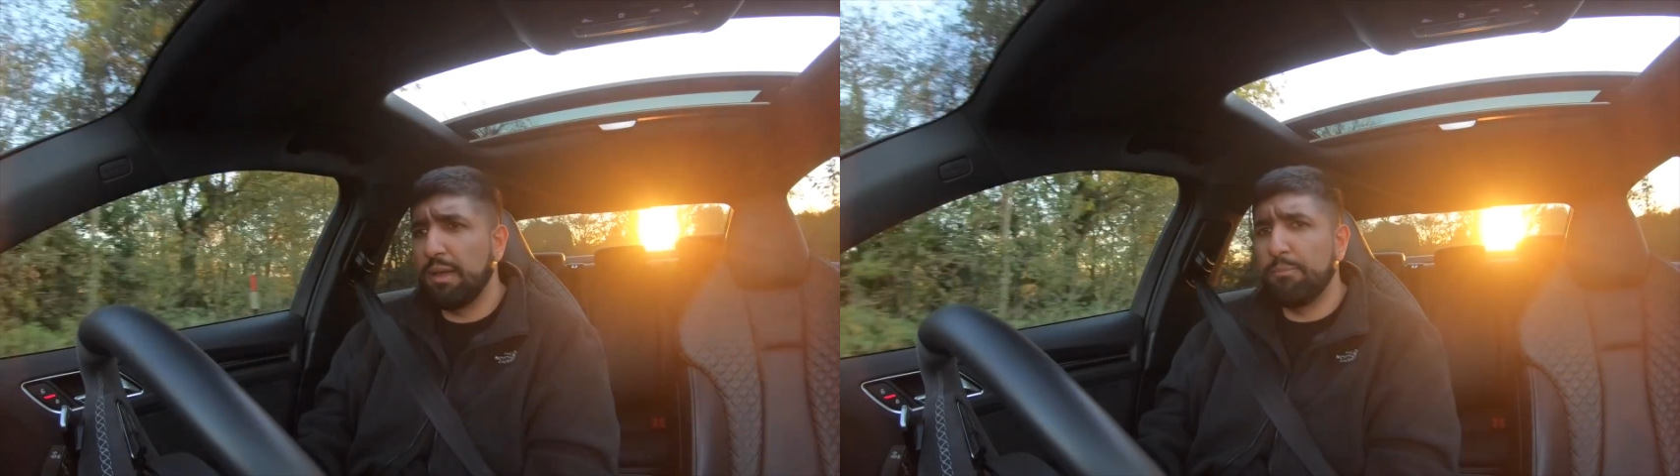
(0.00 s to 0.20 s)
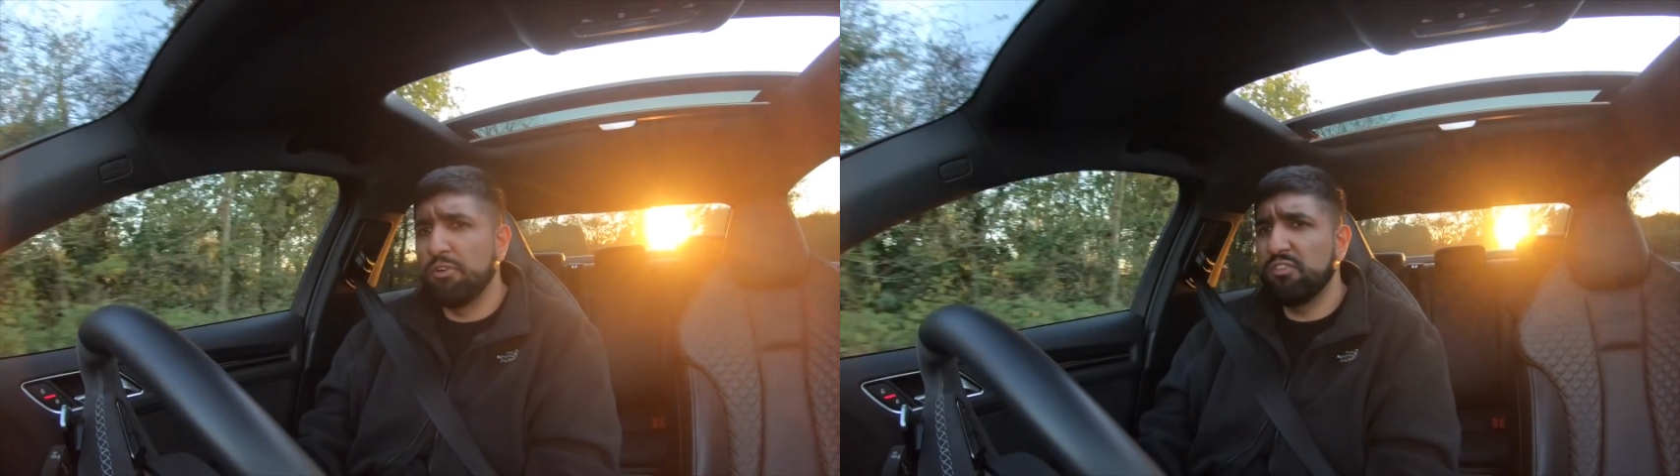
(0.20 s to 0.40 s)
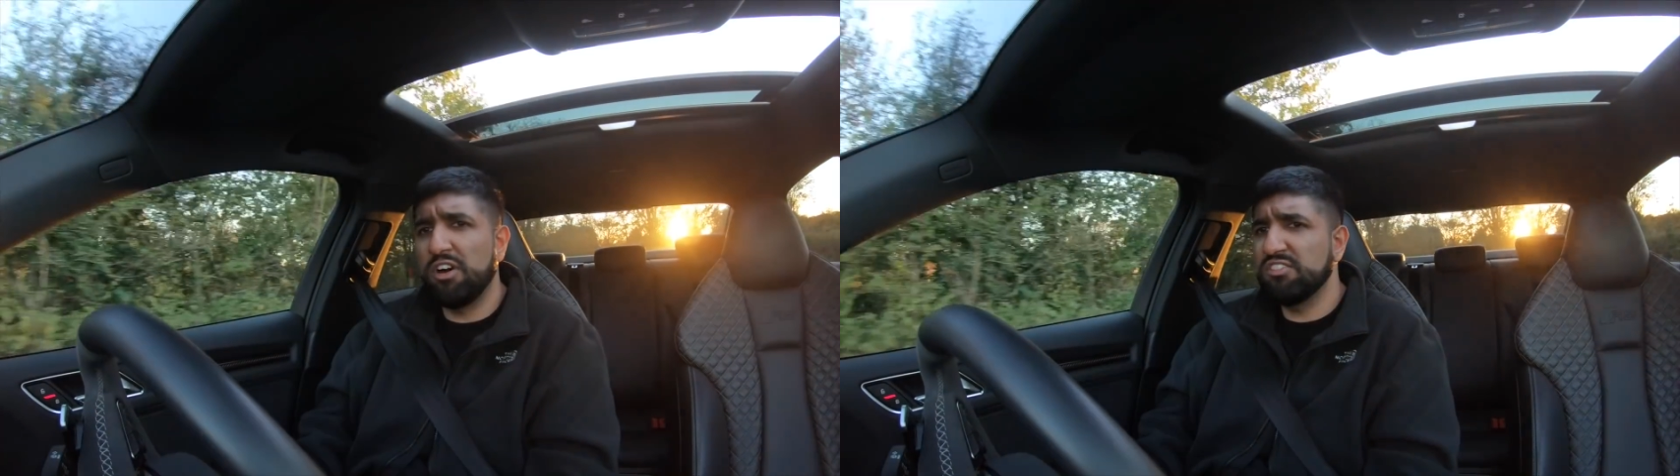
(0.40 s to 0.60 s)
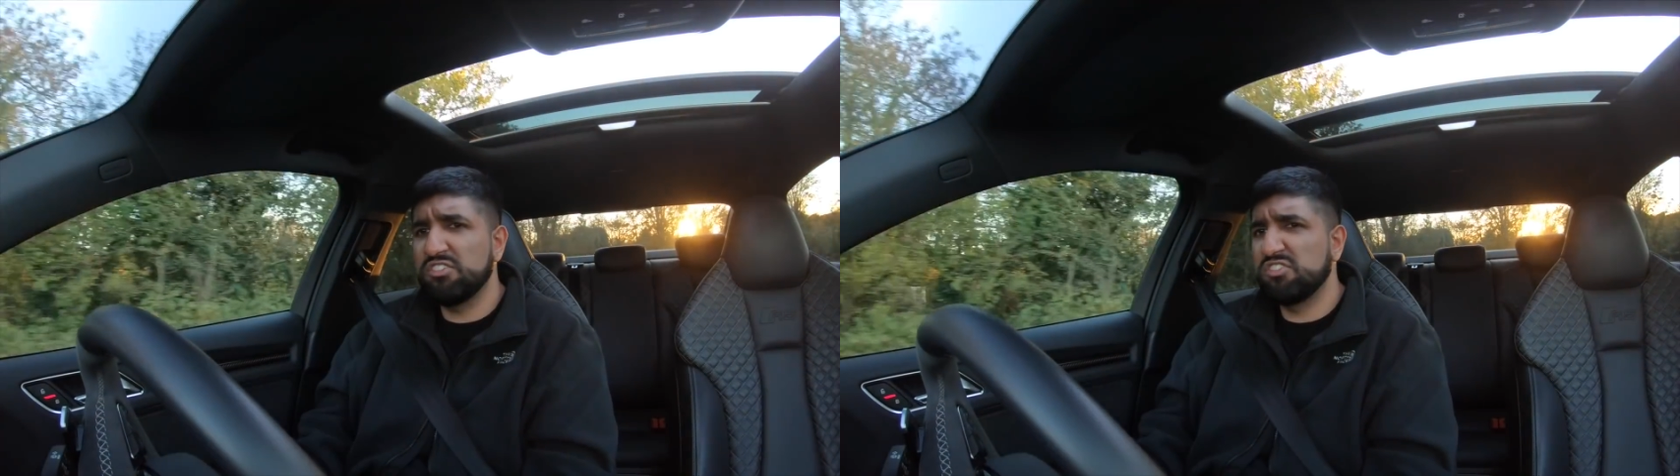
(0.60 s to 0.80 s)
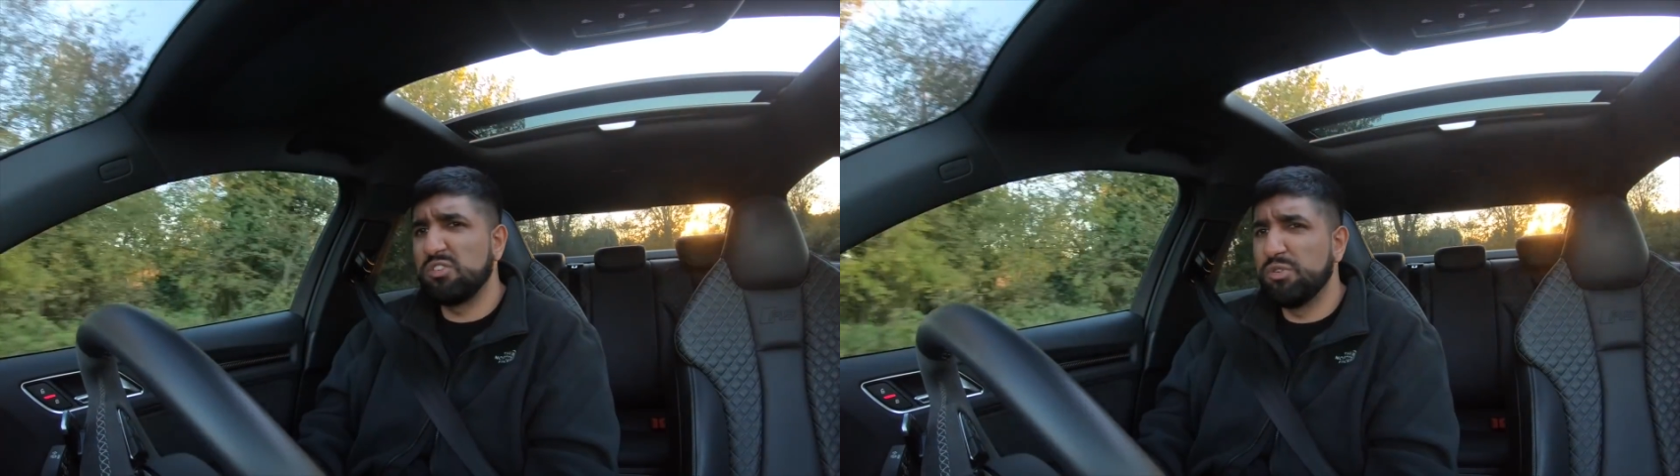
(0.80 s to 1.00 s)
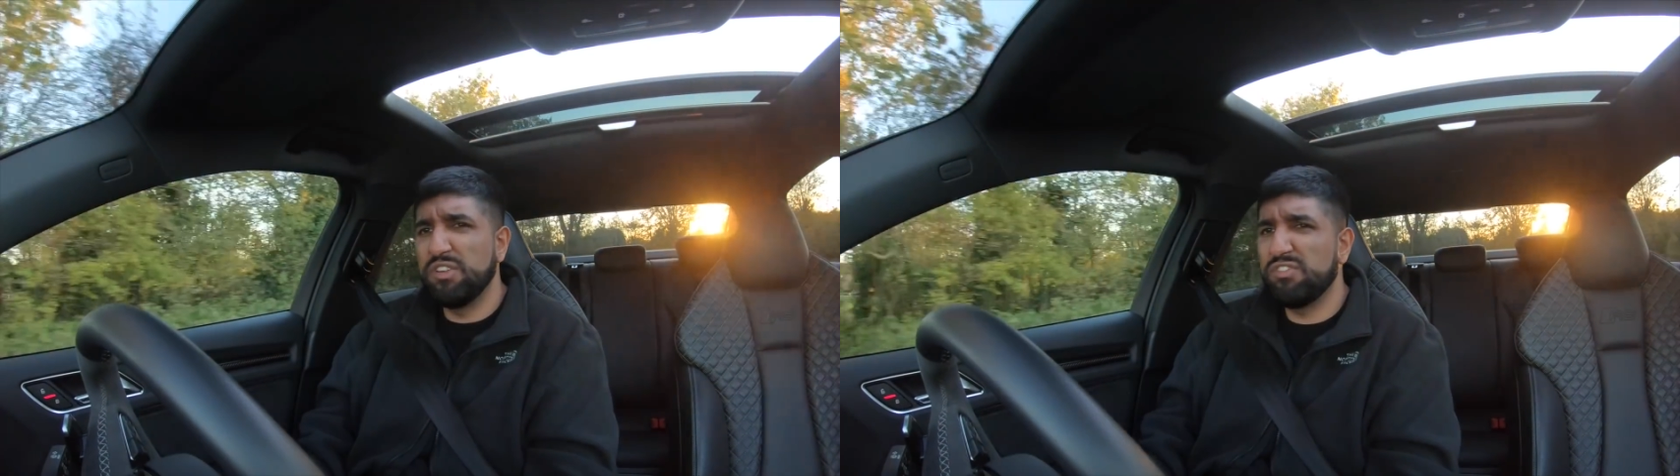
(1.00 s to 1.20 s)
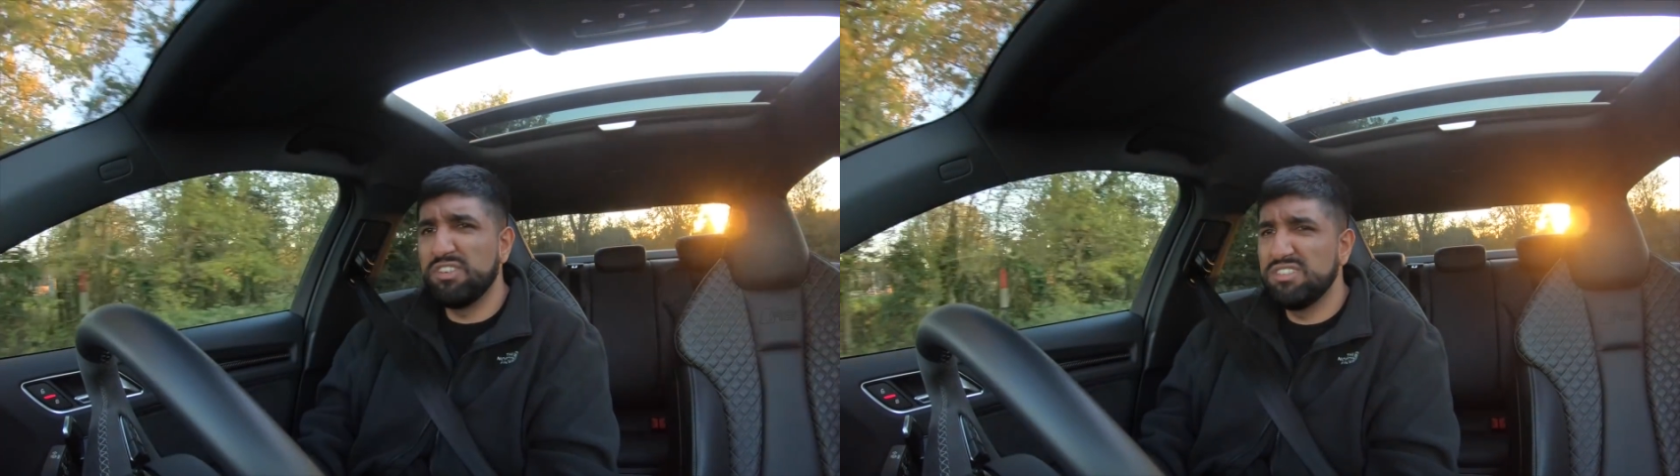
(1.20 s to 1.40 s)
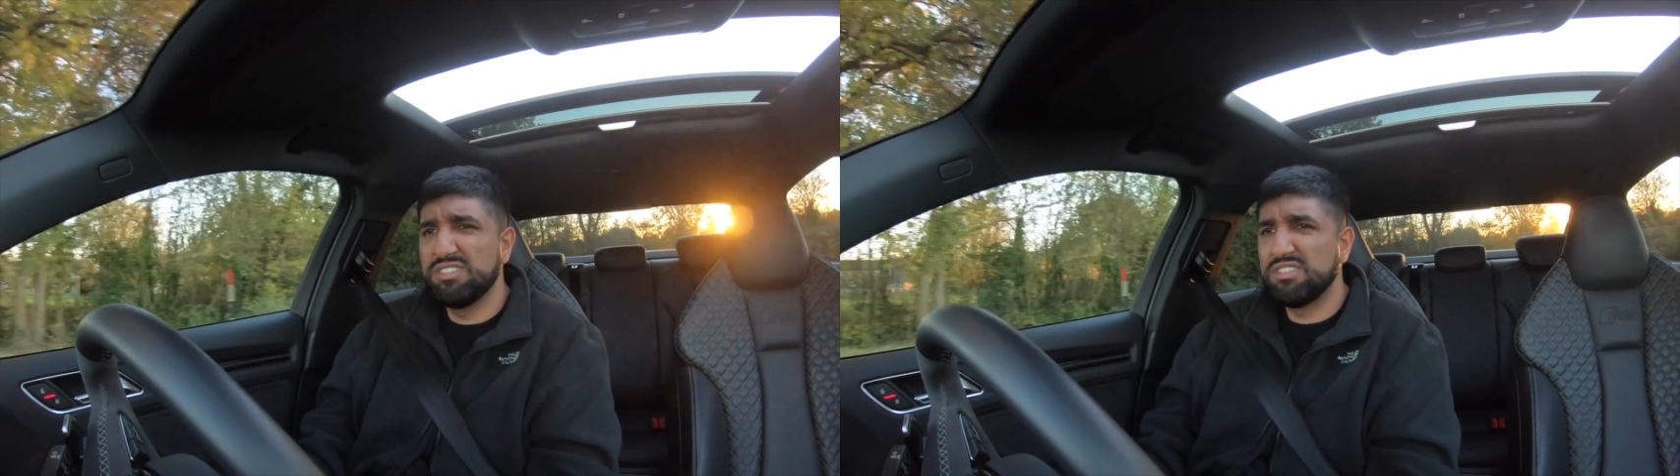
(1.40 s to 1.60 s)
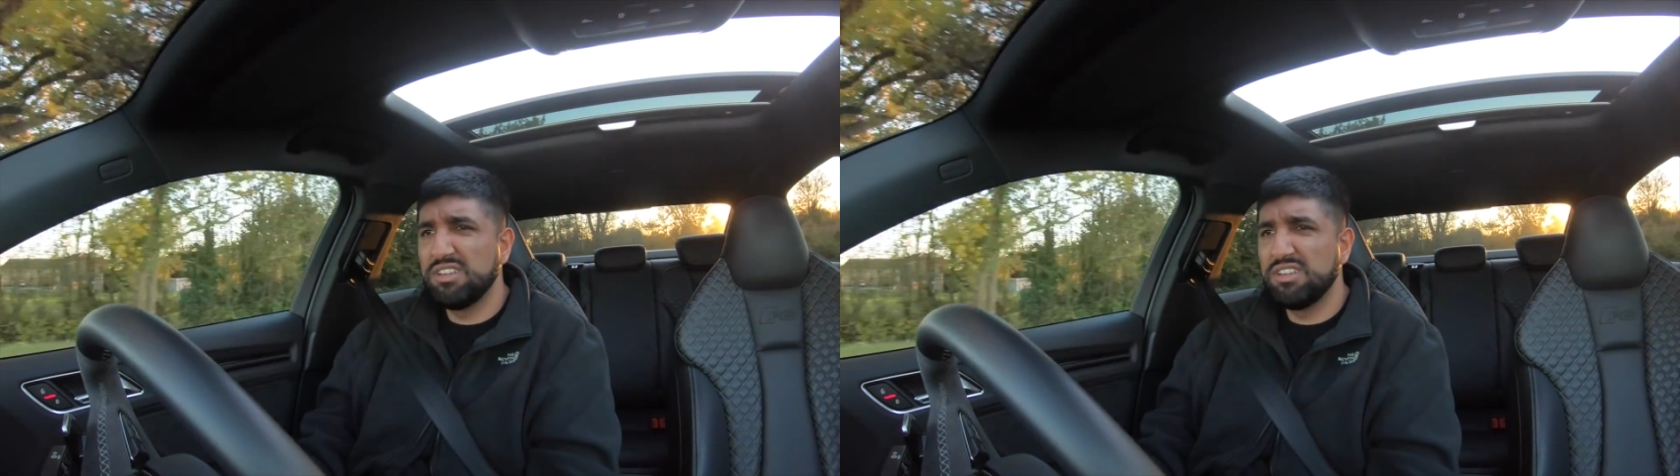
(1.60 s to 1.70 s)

like both cars are just so different,